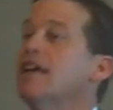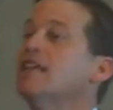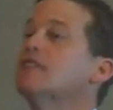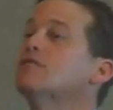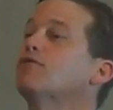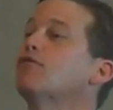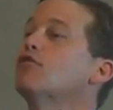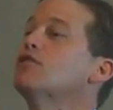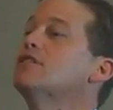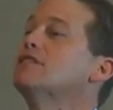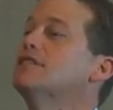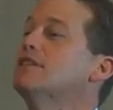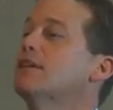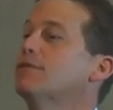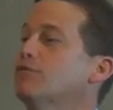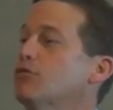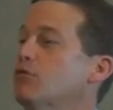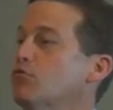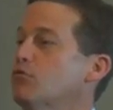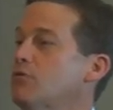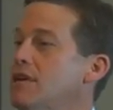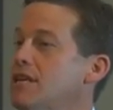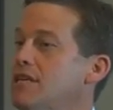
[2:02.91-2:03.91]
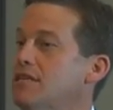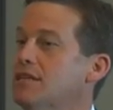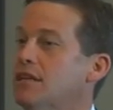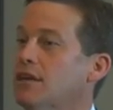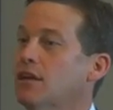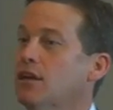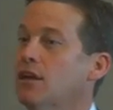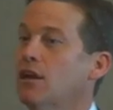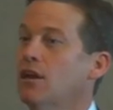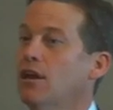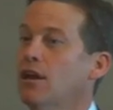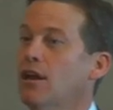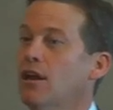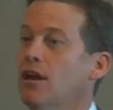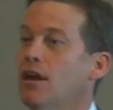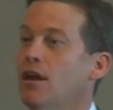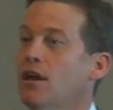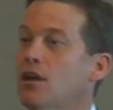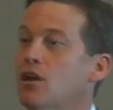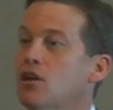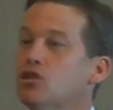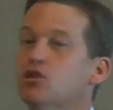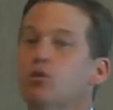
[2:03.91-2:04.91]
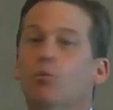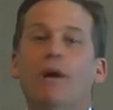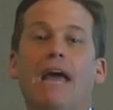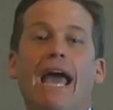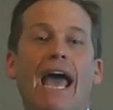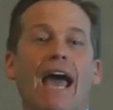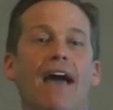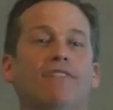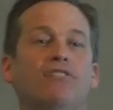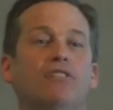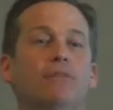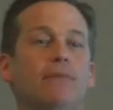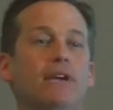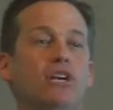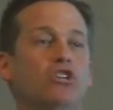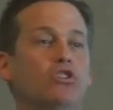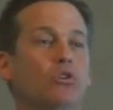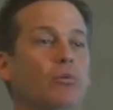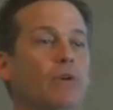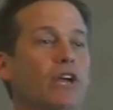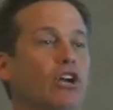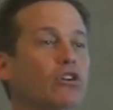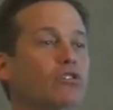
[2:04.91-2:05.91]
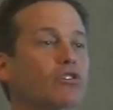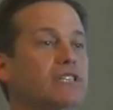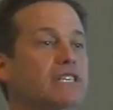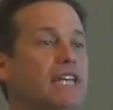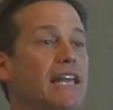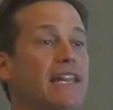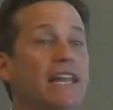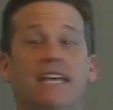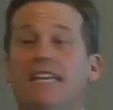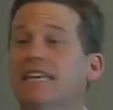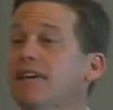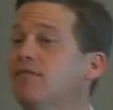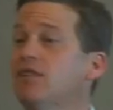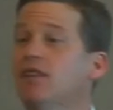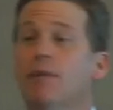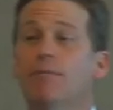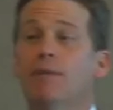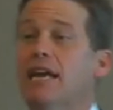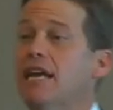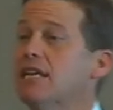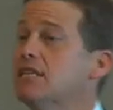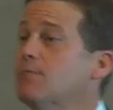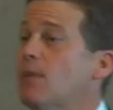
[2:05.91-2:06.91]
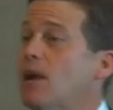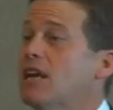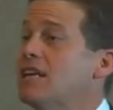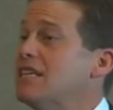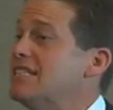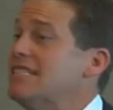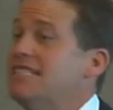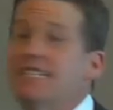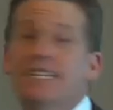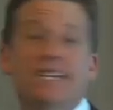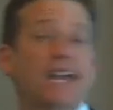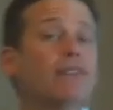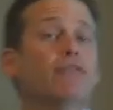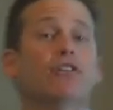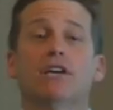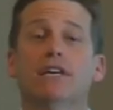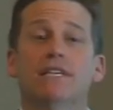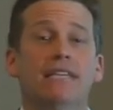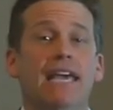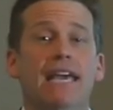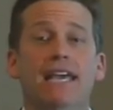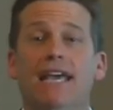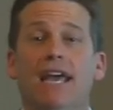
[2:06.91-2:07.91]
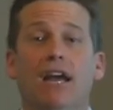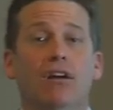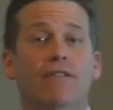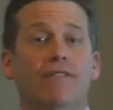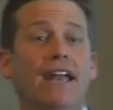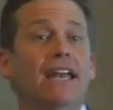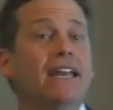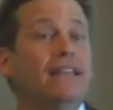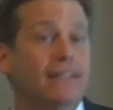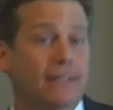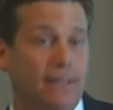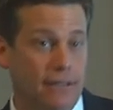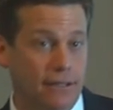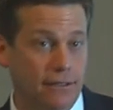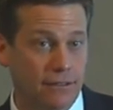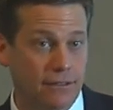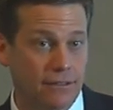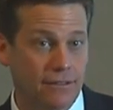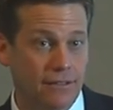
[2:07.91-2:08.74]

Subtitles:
It's for a different reason. So we have to make sure we understand that giving them an antibiotic is never going to take care of anything.